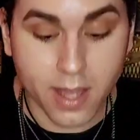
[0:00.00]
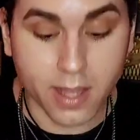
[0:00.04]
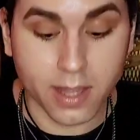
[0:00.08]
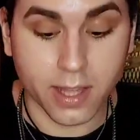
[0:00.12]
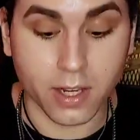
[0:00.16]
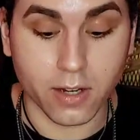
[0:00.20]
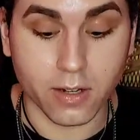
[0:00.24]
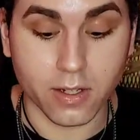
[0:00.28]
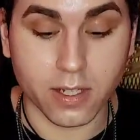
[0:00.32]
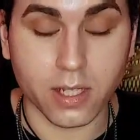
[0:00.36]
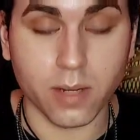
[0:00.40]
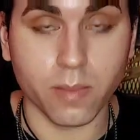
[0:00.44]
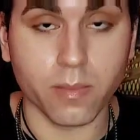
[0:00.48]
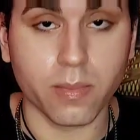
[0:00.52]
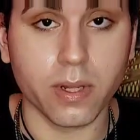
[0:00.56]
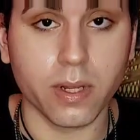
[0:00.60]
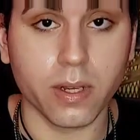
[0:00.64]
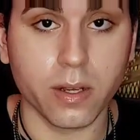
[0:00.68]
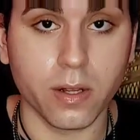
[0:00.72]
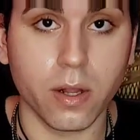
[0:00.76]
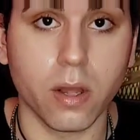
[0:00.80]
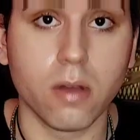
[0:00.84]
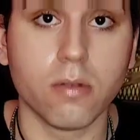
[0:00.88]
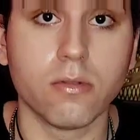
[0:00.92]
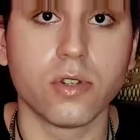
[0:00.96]
There is simply
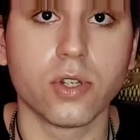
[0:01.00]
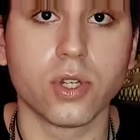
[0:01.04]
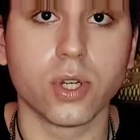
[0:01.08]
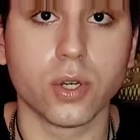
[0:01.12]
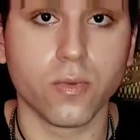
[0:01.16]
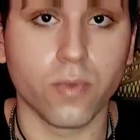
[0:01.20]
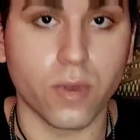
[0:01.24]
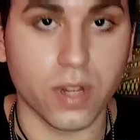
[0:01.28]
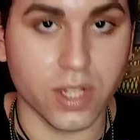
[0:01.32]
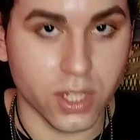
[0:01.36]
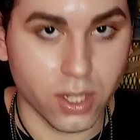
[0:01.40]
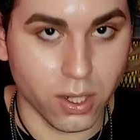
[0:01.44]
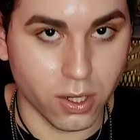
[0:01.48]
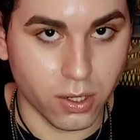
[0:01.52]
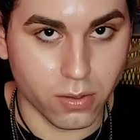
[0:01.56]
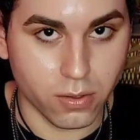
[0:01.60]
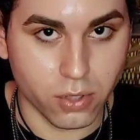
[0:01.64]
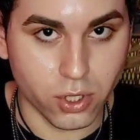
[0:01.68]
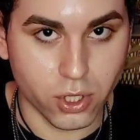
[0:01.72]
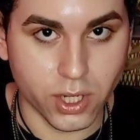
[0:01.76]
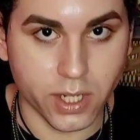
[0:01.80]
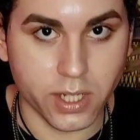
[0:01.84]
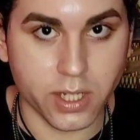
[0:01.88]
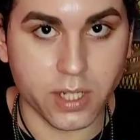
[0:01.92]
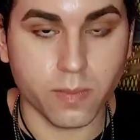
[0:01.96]
closure,
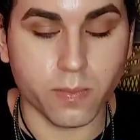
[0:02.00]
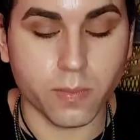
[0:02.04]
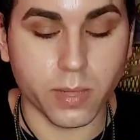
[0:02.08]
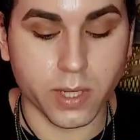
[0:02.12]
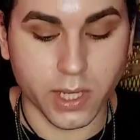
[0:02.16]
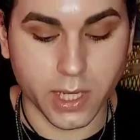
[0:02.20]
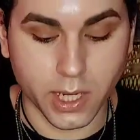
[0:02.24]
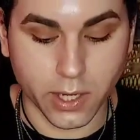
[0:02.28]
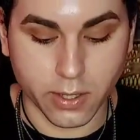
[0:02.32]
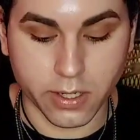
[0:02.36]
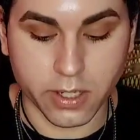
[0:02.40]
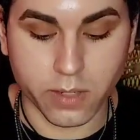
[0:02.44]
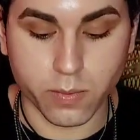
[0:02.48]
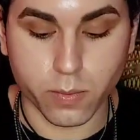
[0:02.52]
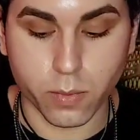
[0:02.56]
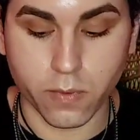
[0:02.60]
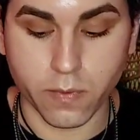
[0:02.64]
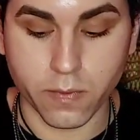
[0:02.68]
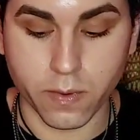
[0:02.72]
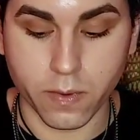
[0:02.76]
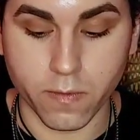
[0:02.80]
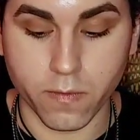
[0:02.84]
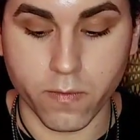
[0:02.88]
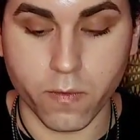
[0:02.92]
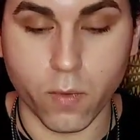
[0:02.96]
resolutions, but there is
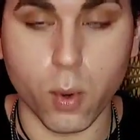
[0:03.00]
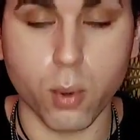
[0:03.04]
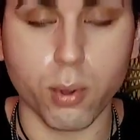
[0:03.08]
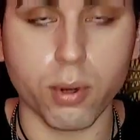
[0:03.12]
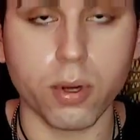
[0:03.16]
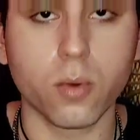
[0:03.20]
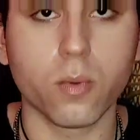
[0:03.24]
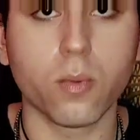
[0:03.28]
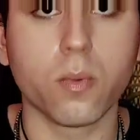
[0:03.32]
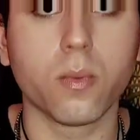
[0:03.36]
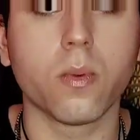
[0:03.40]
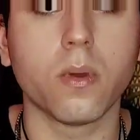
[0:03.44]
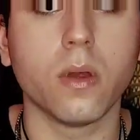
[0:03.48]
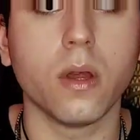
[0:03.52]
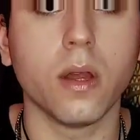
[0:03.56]
moving forward